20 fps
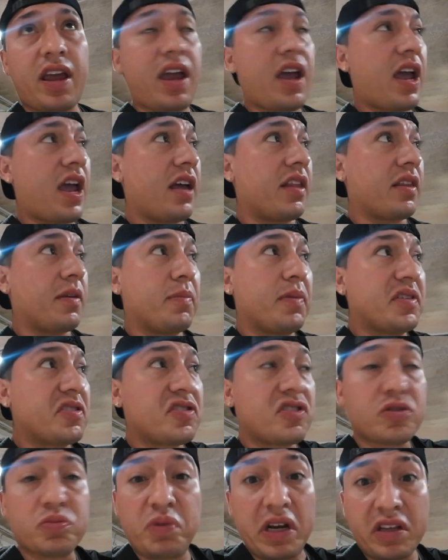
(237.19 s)
and the bus
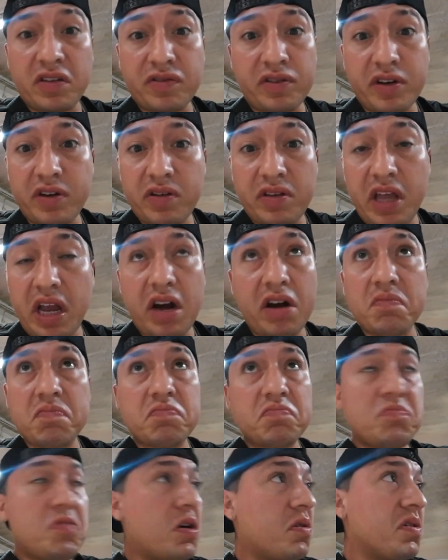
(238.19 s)
just waits for you there
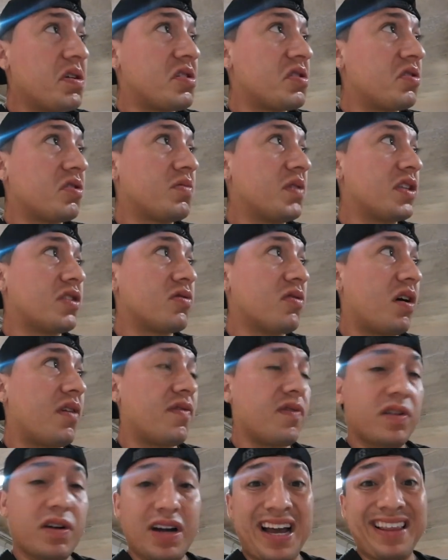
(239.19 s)
no issues
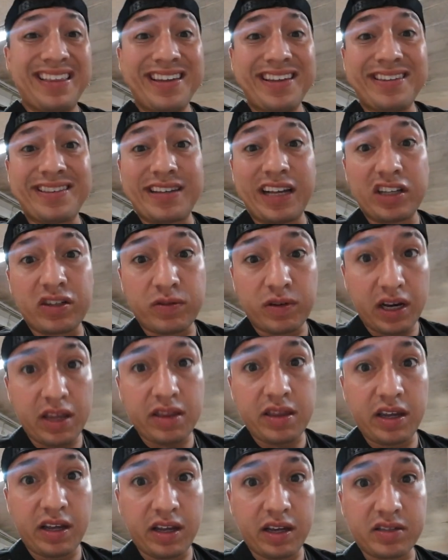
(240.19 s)
whatsoever at least that's what i
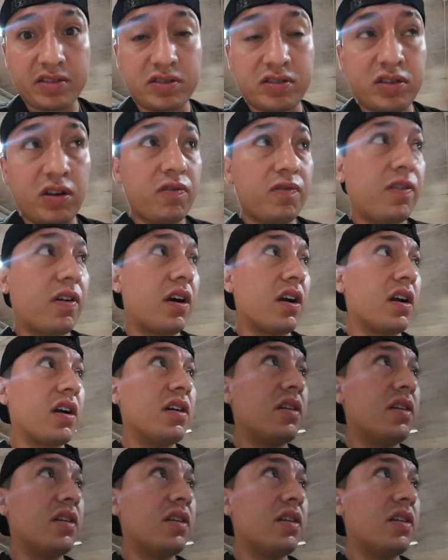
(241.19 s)
think so far